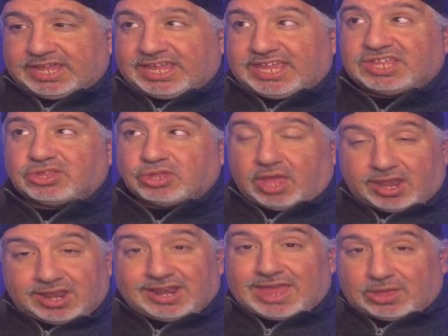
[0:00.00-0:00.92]
he's
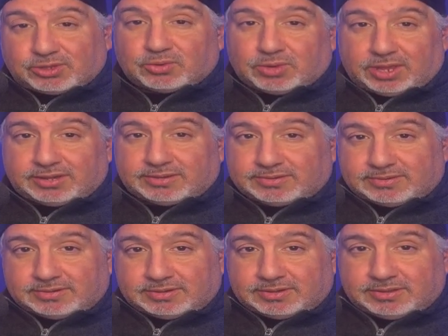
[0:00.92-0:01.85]
not allowed to run.
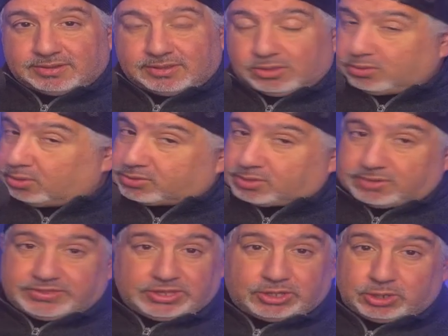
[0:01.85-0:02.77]
Those are,
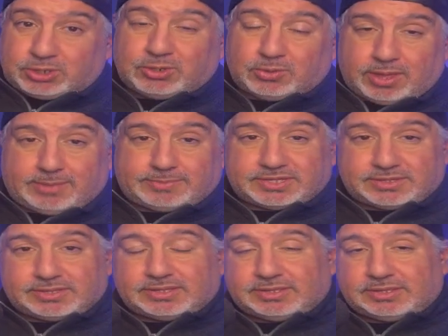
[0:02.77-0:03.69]
I think, your two
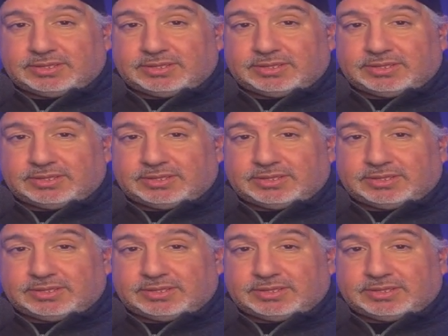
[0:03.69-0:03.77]
options.